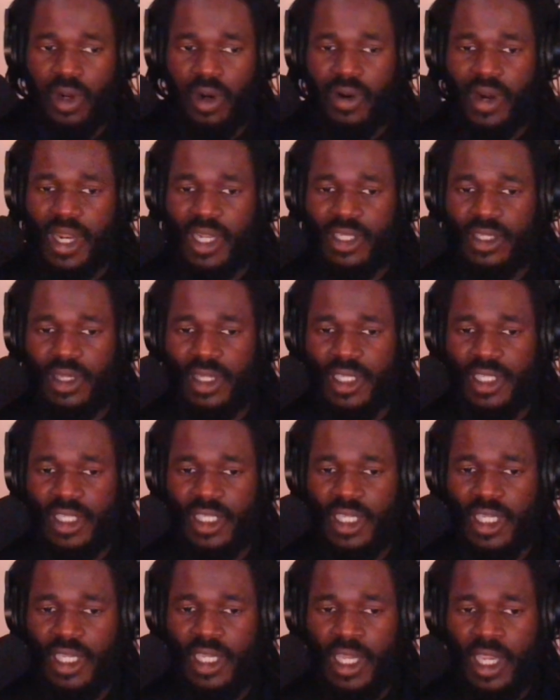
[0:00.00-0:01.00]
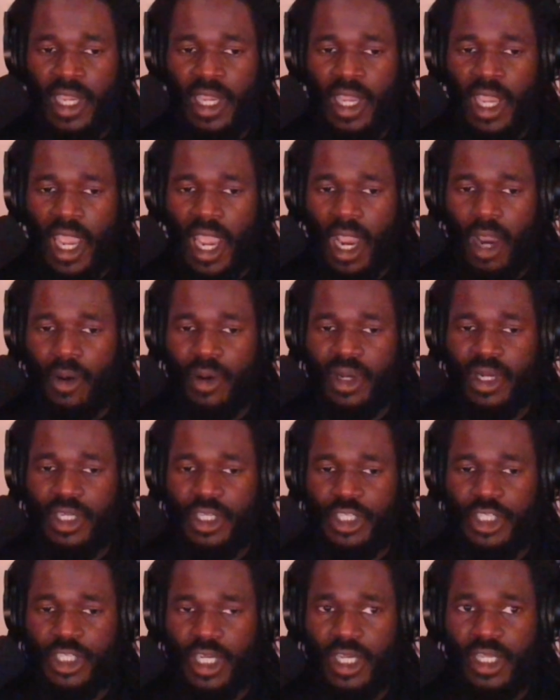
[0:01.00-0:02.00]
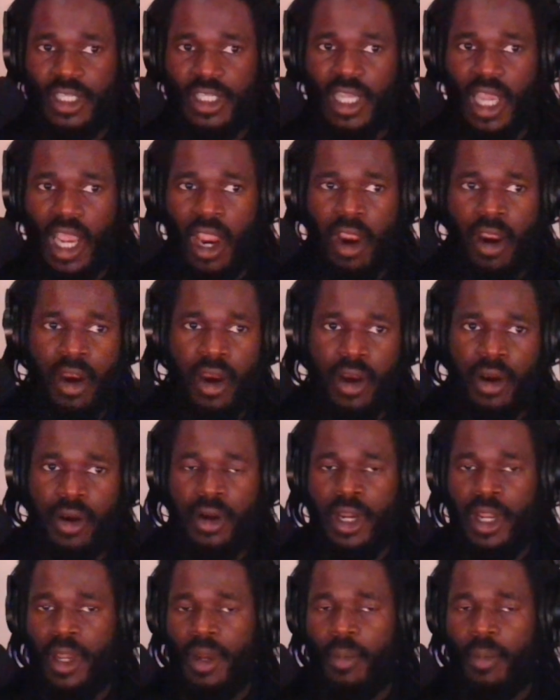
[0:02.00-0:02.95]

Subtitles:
All right, so let's see how it adjusts our